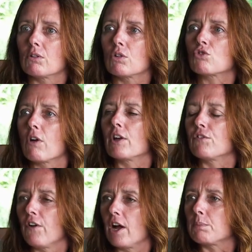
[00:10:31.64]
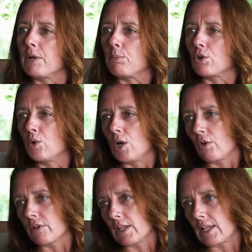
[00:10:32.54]
to try and find people who are
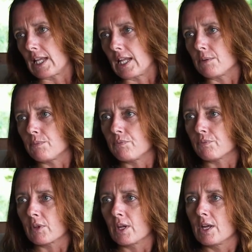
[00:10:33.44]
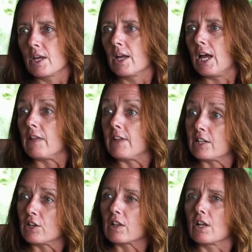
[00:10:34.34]
lost at sea. And they
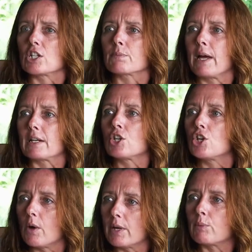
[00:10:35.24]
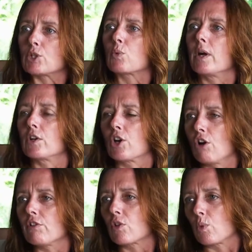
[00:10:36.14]
did a search pattern knowing which way the
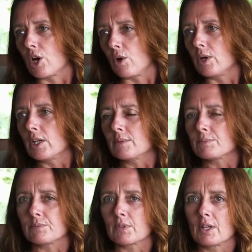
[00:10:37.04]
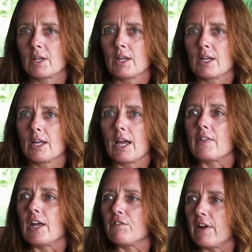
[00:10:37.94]
currents were going.
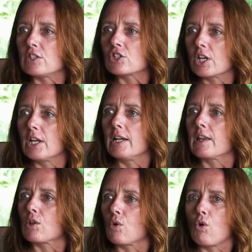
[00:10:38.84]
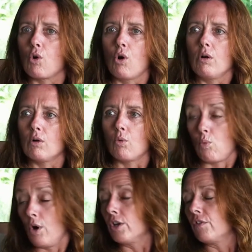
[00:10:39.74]
And they eventually saw
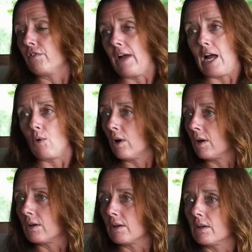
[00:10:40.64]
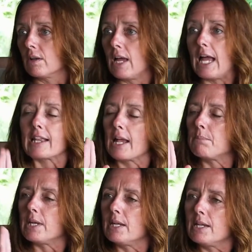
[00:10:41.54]
one of our
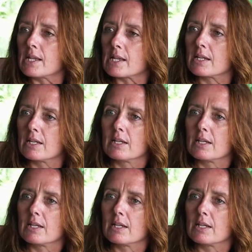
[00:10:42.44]
SMBs